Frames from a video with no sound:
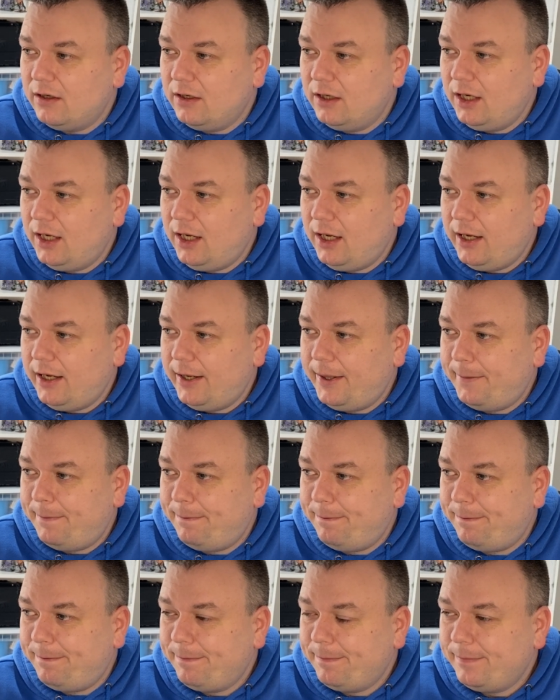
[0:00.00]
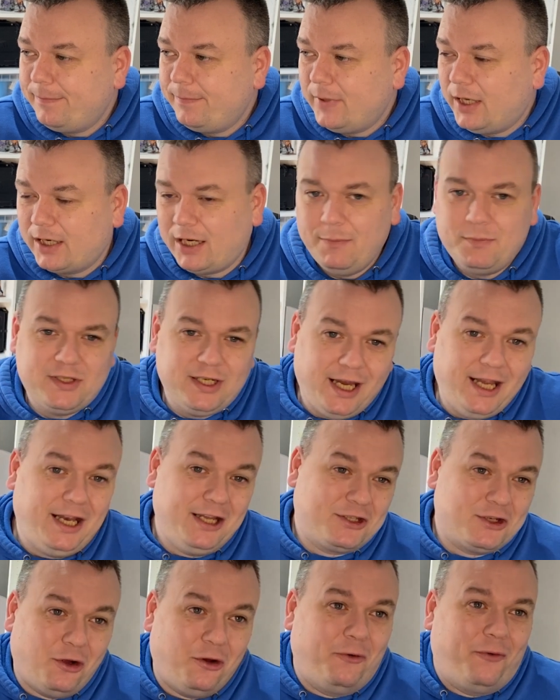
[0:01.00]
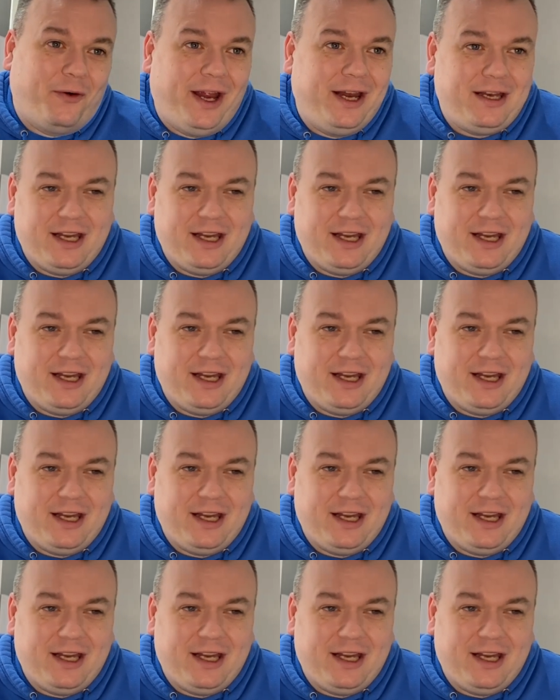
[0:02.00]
I keep saying it's all right.